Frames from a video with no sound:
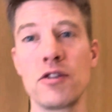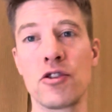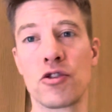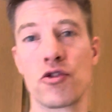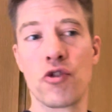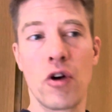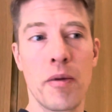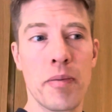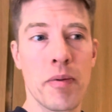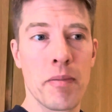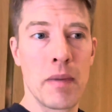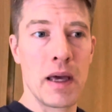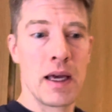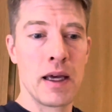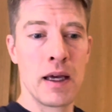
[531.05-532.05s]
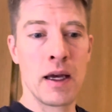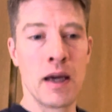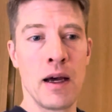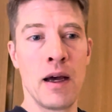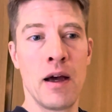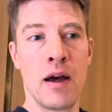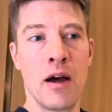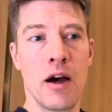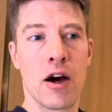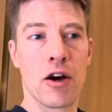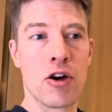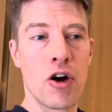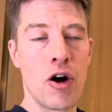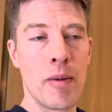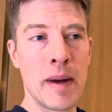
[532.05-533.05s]
just drop me a
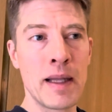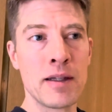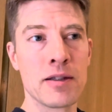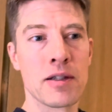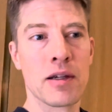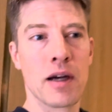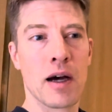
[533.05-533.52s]
comment.